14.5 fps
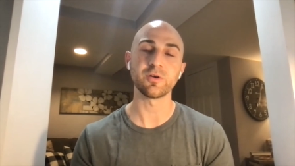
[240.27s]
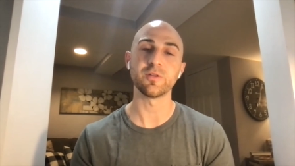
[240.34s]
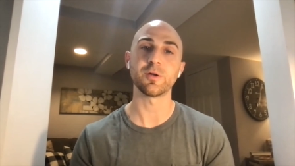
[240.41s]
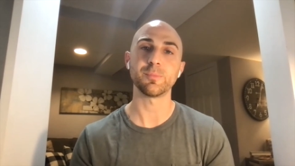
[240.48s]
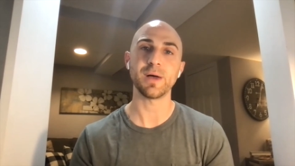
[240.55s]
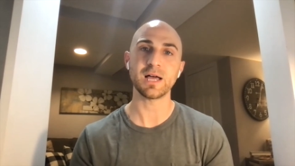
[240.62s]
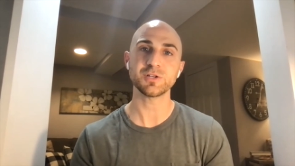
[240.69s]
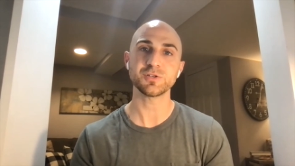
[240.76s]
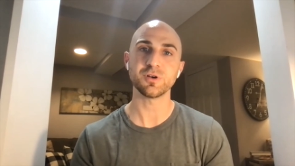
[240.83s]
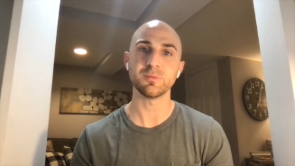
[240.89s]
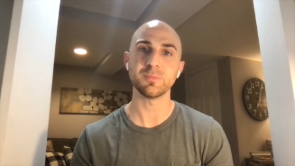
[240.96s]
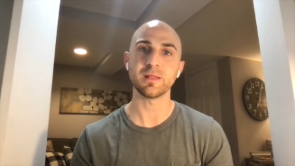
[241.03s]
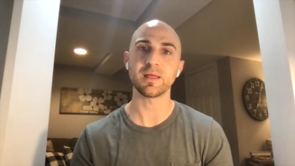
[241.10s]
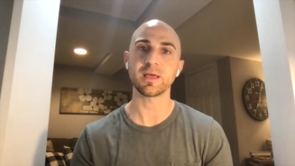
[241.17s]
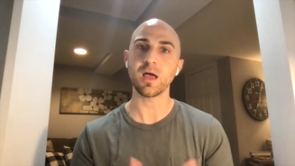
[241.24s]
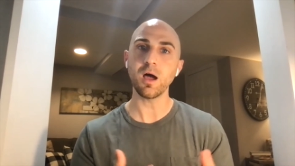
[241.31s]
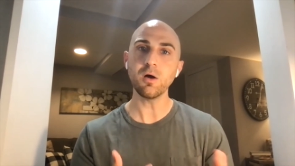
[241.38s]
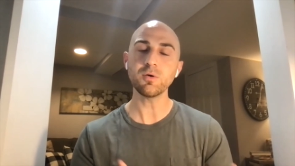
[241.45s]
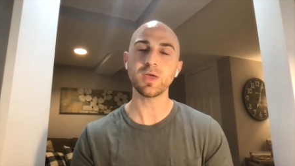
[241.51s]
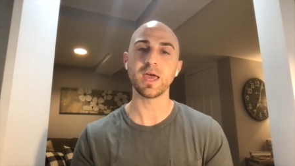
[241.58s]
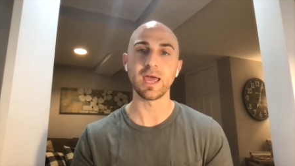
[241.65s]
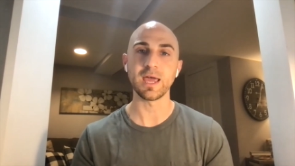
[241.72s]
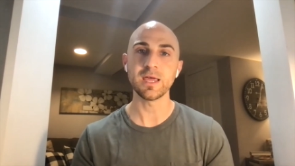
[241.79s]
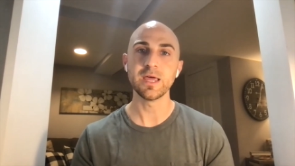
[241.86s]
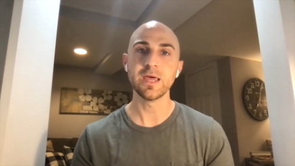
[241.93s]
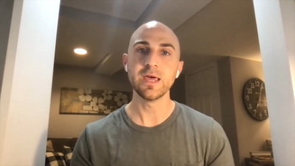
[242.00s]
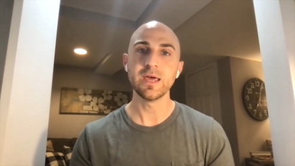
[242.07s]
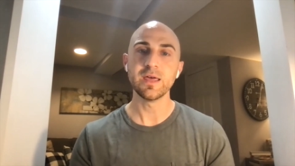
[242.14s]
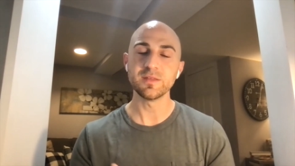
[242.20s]
and their posture to me. Like, okay,
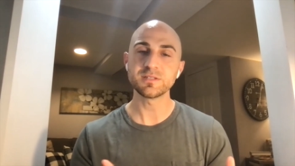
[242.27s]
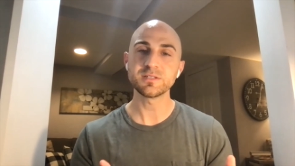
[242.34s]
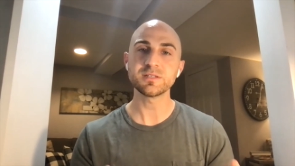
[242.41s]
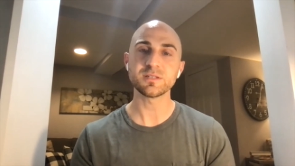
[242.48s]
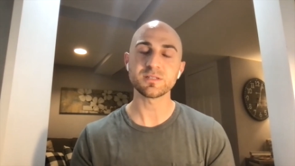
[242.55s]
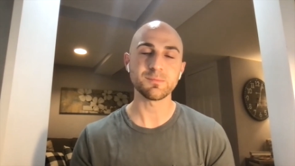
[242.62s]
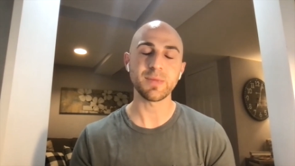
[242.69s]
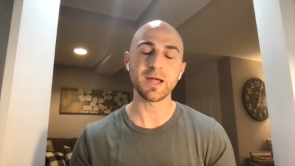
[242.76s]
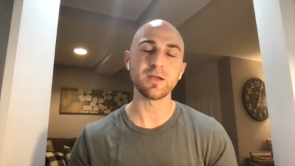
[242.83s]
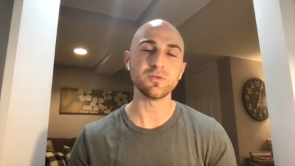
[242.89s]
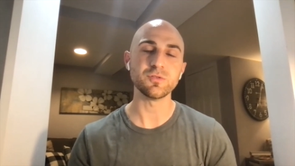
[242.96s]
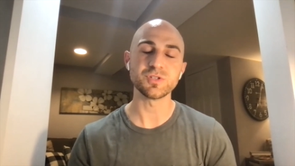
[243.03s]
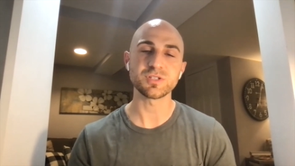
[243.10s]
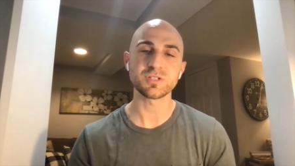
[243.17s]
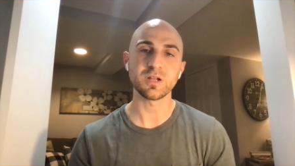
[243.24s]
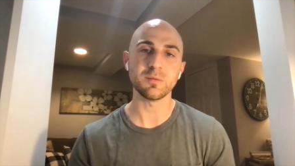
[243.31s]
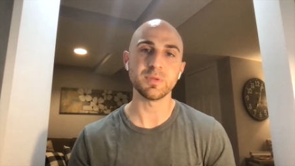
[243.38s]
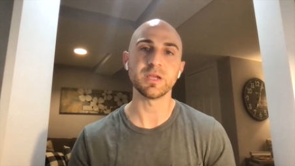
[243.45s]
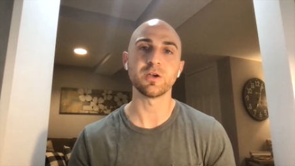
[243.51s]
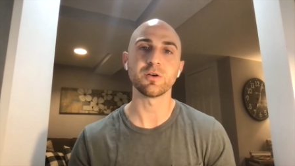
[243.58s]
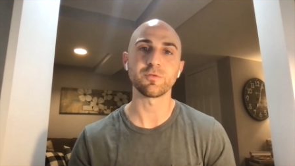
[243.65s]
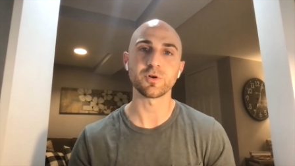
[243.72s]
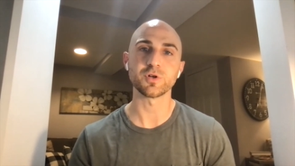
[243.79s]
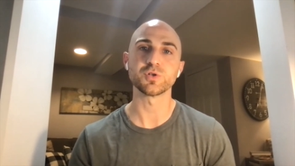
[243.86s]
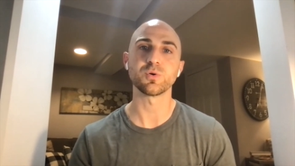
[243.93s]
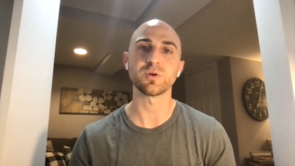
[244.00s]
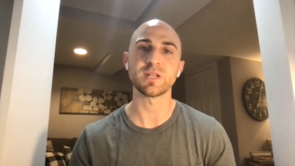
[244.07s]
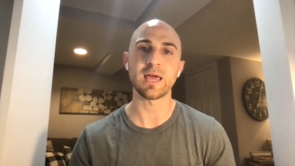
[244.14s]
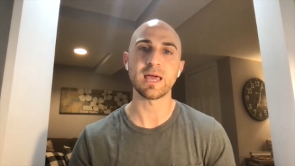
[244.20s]
this isn't somebody who's just going to be here for a
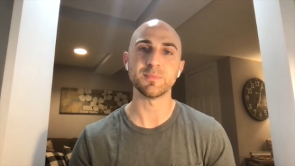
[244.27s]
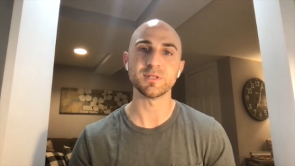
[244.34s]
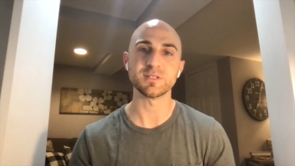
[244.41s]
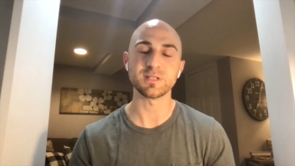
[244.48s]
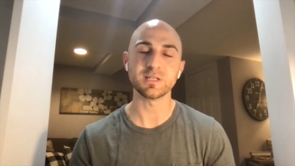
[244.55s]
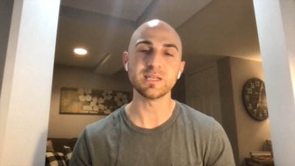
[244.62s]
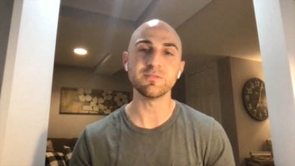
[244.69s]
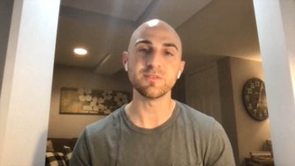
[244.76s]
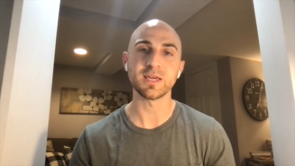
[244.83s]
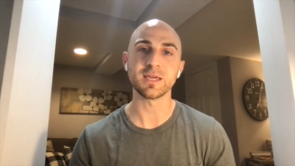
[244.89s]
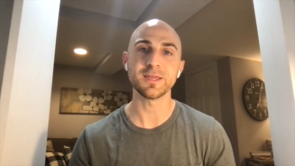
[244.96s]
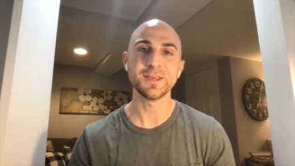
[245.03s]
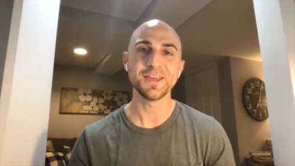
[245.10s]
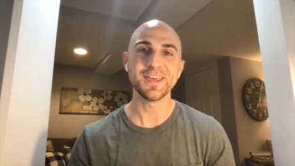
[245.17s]
short time and is leaving.